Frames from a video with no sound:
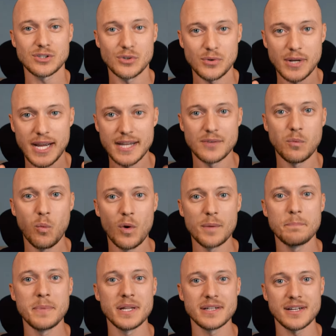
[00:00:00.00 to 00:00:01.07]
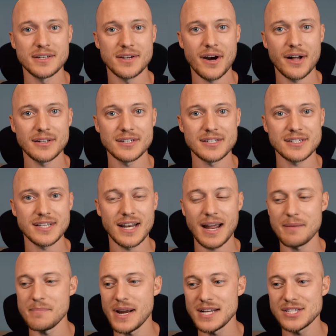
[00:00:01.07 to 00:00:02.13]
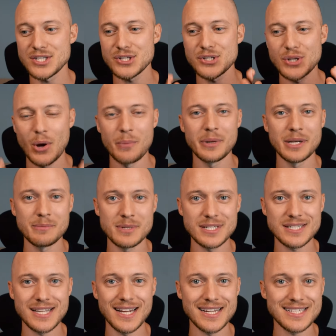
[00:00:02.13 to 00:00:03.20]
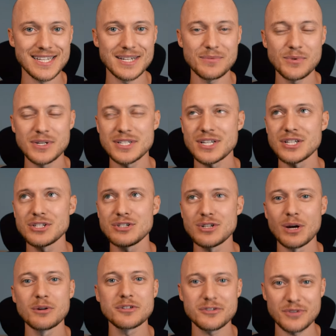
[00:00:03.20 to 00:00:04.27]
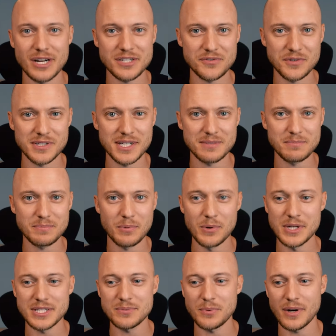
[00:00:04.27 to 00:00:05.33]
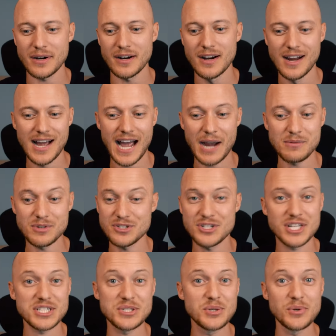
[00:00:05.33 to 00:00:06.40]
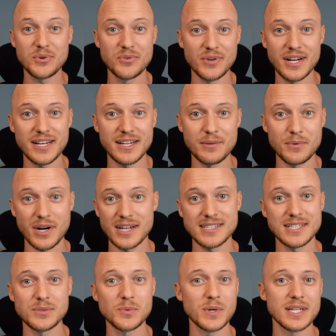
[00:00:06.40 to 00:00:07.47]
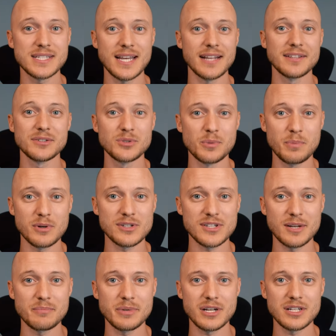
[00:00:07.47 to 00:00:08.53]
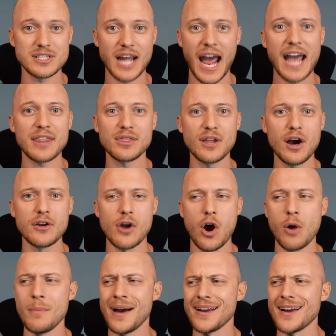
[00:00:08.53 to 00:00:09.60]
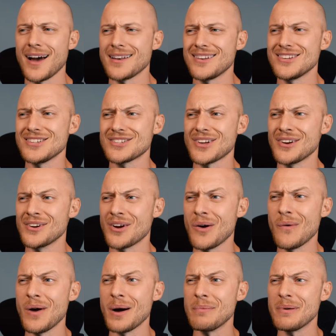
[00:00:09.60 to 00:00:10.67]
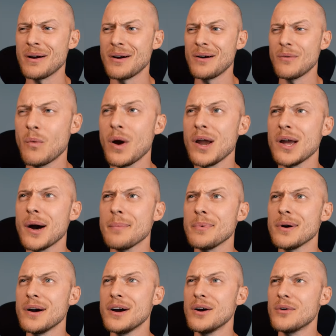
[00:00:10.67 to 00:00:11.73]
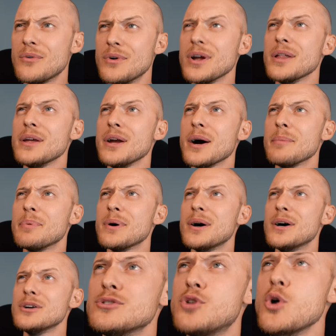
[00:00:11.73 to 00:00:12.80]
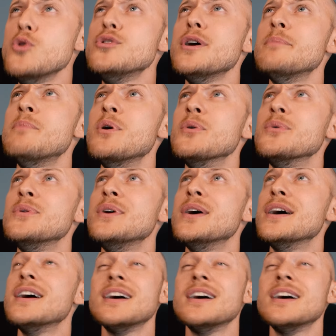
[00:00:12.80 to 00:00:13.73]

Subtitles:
to hit $1 million. And I made so many mistakes and it was so stressful at points where I was just too greedy, where I didn't want to take the 2% because I thought, oh my God, this is gonna go up, way up, really up, to the moon.